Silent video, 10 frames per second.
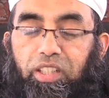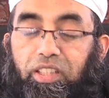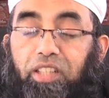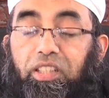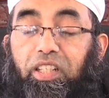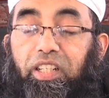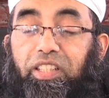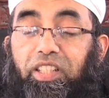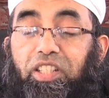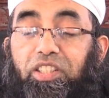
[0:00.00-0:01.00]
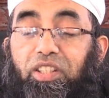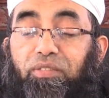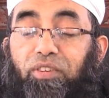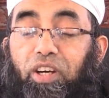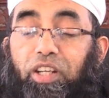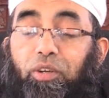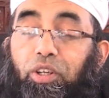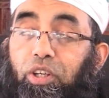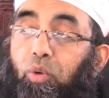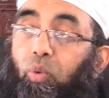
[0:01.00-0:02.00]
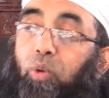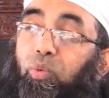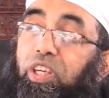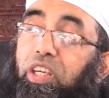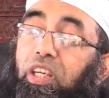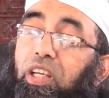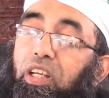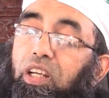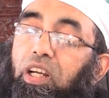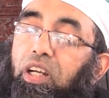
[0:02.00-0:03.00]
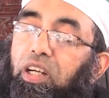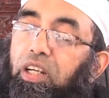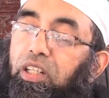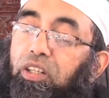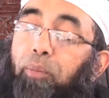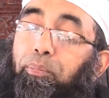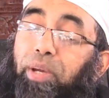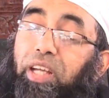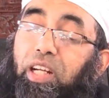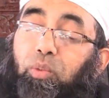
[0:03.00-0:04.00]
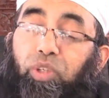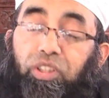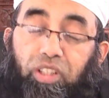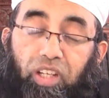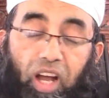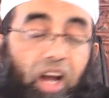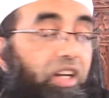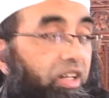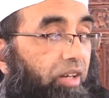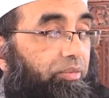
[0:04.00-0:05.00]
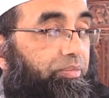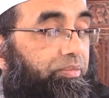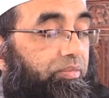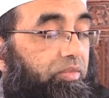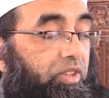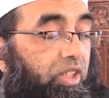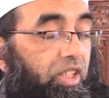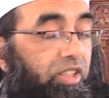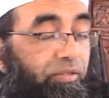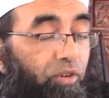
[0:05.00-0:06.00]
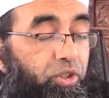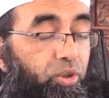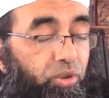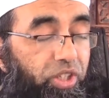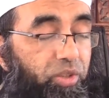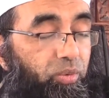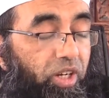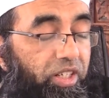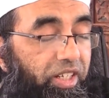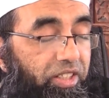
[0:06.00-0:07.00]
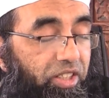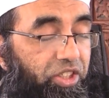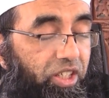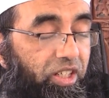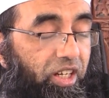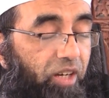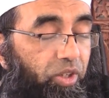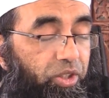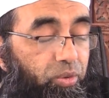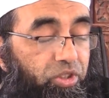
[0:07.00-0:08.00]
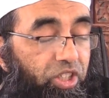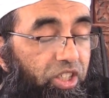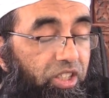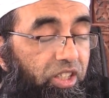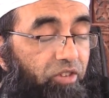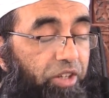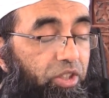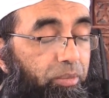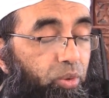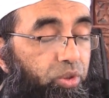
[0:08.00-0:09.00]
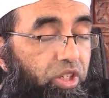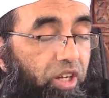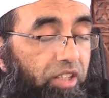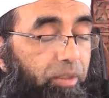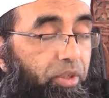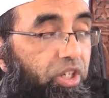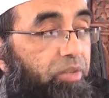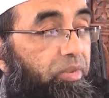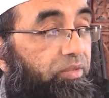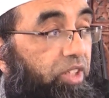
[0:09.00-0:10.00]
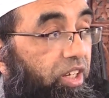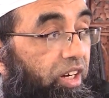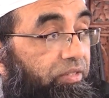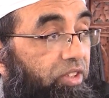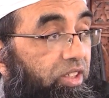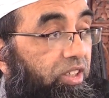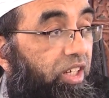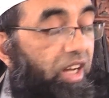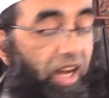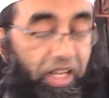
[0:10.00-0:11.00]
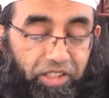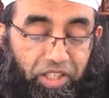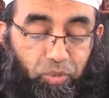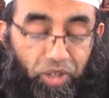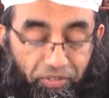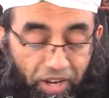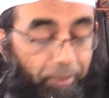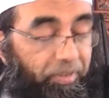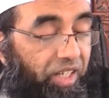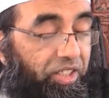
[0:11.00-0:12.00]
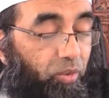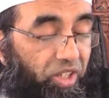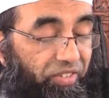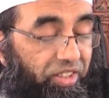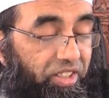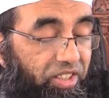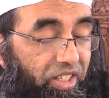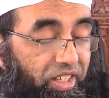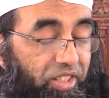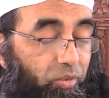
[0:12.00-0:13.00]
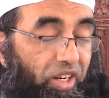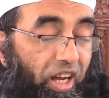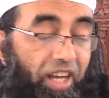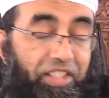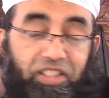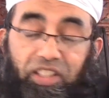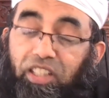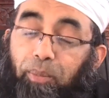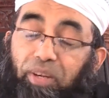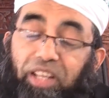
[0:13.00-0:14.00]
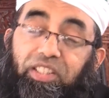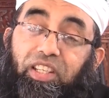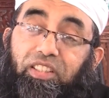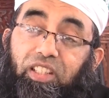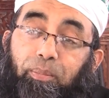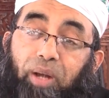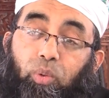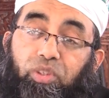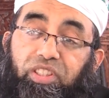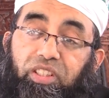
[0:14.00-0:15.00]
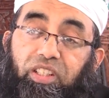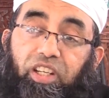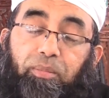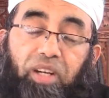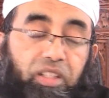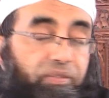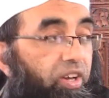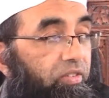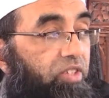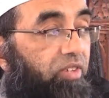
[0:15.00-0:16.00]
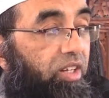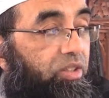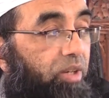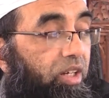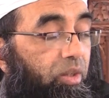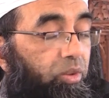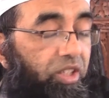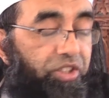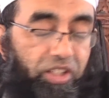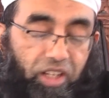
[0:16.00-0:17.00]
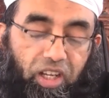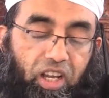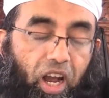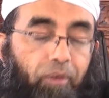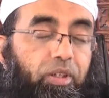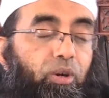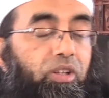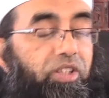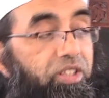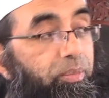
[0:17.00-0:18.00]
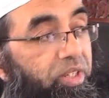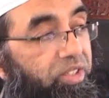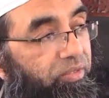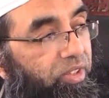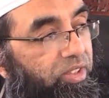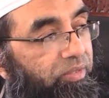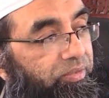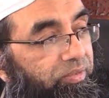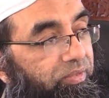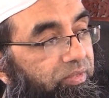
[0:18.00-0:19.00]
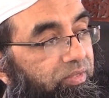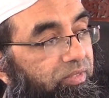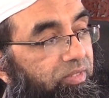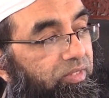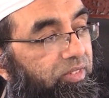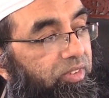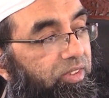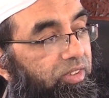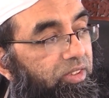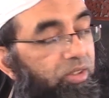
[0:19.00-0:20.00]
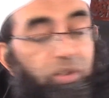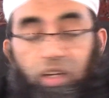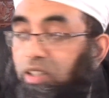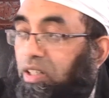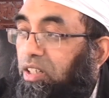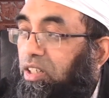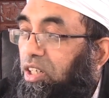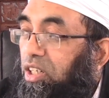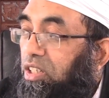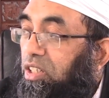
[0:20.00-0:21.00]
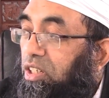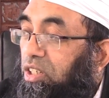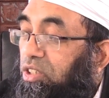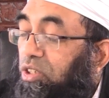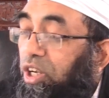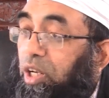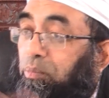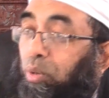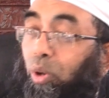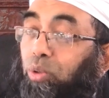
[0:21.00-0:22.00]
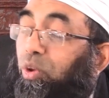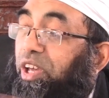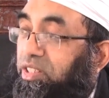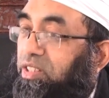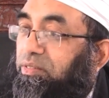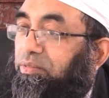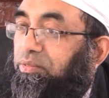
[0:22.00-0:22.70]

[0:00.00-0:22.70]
that this is referring when we compare that with the akhirah. That for you, this world is Jannah when you see the retribution and the punishment of the hereafter. And this, whatever I'm getting, whatever this is, when I see the blessings and the bounties and the ni'mah and the favors of Allah subhanahu wa ta'ala in Jannah, I will call this a prison for us. Subhanallah. So in both ways,